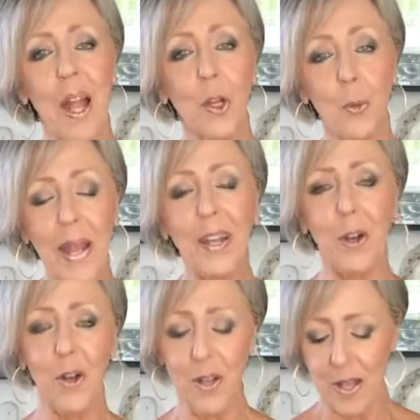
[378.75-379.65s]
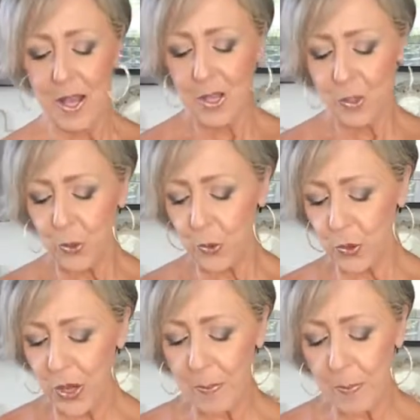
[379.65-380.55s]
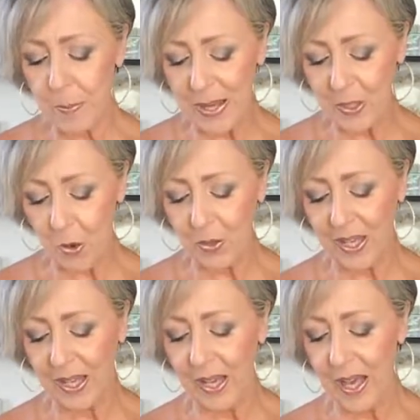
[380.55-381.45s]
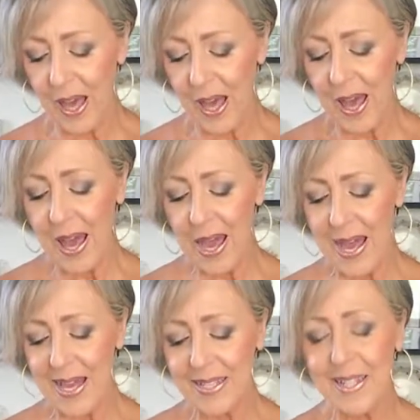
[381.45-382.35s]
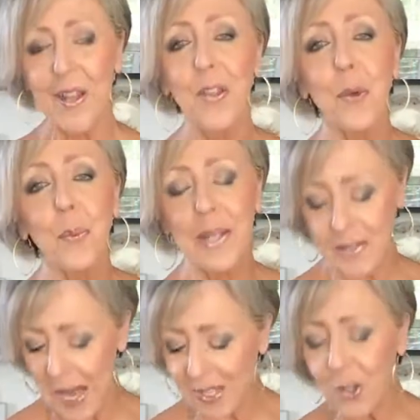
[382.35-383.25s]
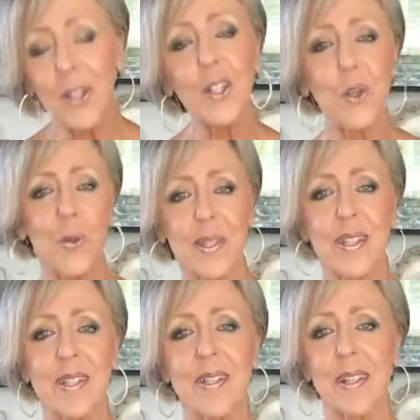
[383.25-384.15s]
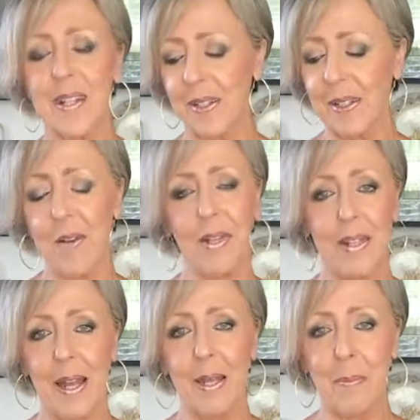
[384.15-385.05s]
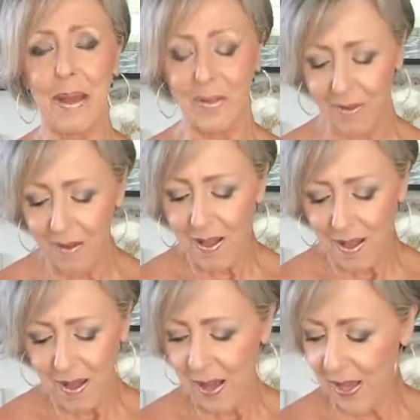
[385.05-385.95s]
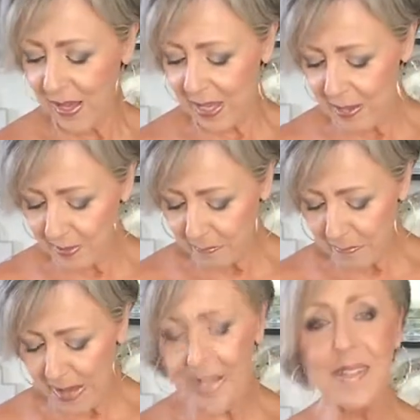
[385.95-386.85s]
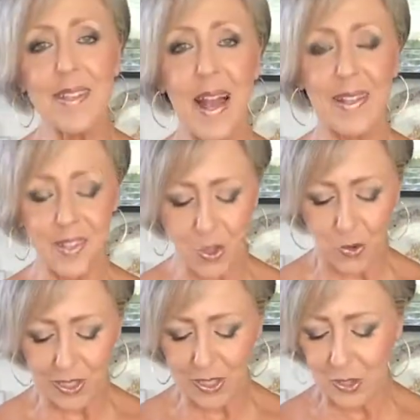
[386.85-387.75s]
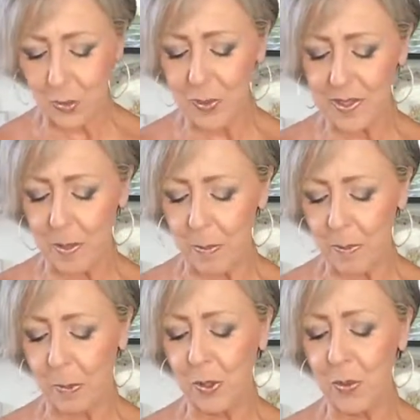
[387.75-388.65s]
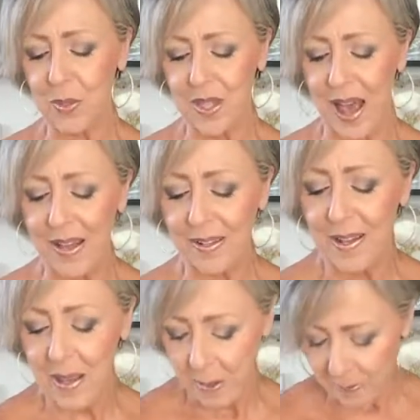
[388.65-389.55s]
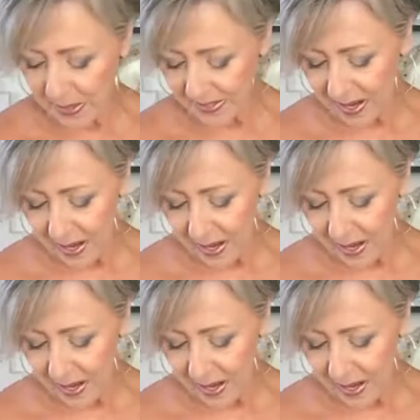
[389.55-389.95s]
grater to shape my gnocchi. And I could use this little cavatelli maker. It makes nice gnocchi too, and some people use that. But